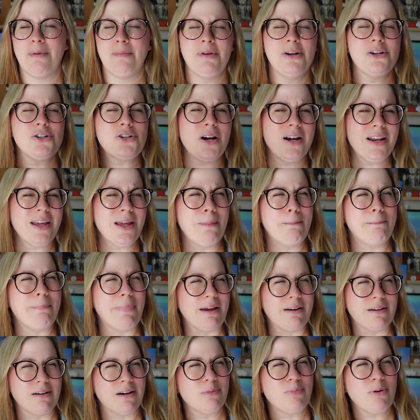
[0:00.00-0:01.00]
I'm gonna try to get
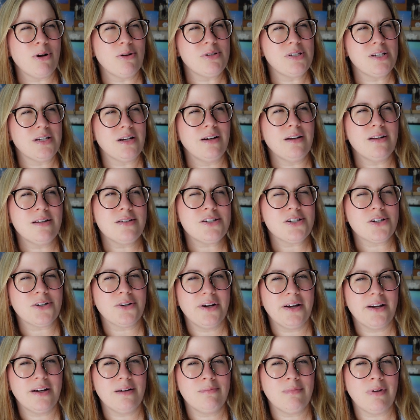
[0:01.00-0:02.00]
better at posting on
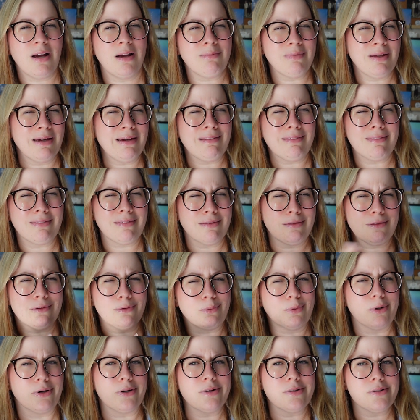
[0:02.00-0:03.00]
Instagram. I'm like the
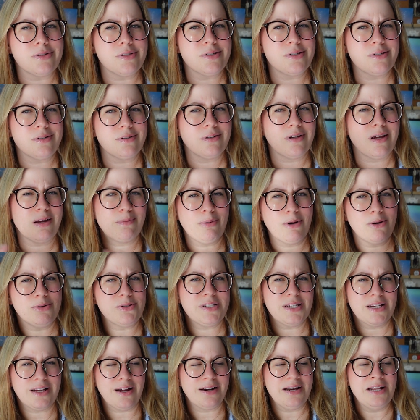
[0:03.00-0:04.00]
worst at
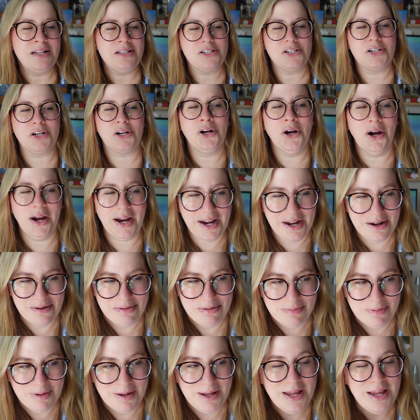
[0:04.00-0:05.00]
posting on
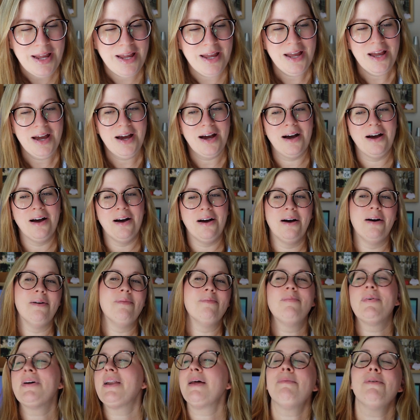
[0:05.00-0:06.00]
Instagram,
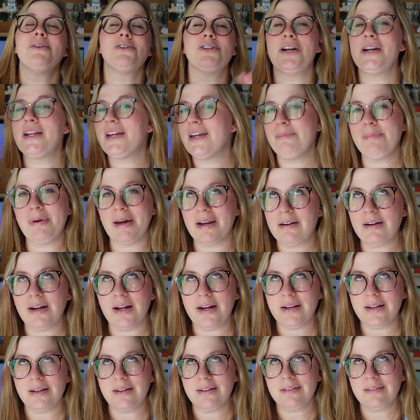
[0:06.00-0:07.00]
um, but I'm gonna try to get better
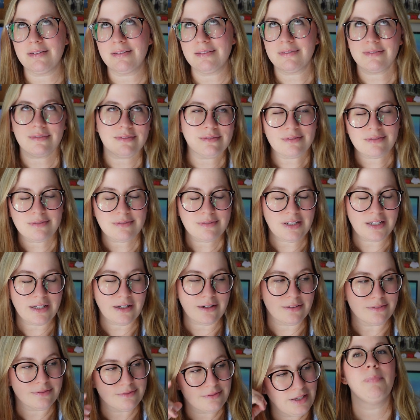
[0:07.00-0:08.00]
at it you
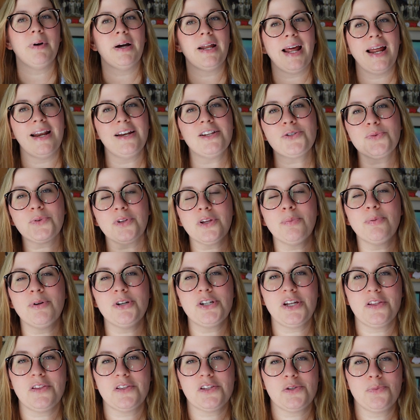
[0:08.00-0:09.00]
know, but I just really
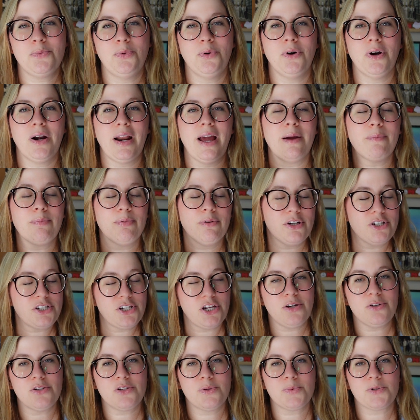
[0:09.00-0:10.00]
appreciate the support. I
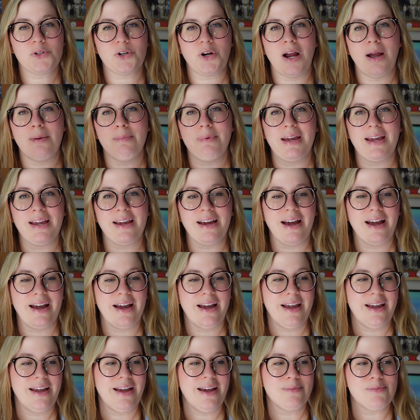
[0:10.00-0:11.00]
appreciate you subscribing.
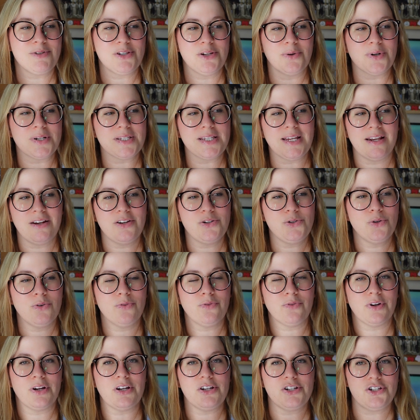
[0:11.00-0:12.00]
I am so excited to
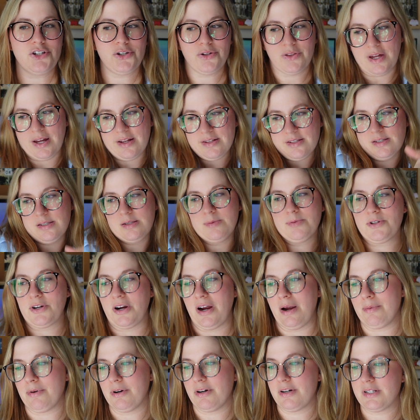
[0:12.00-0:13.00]
have reached 2,000
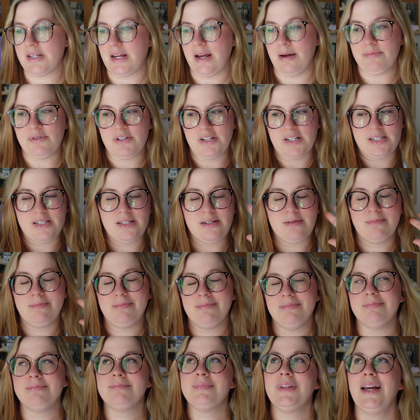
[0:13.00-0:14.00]
subscribers. I'm just
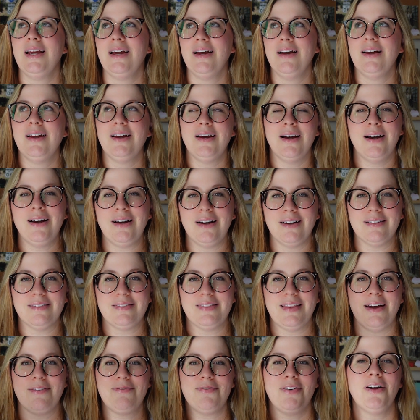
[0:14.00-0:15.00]
Oh,
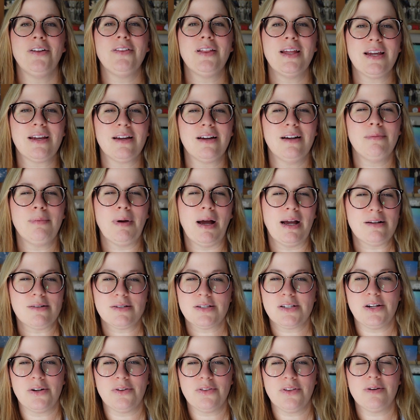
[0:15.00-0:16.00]
that felt like a
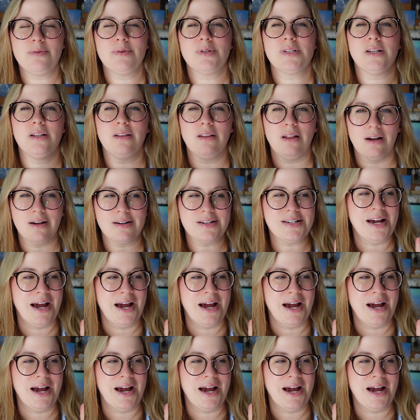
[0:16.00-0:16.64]
milestone that was a long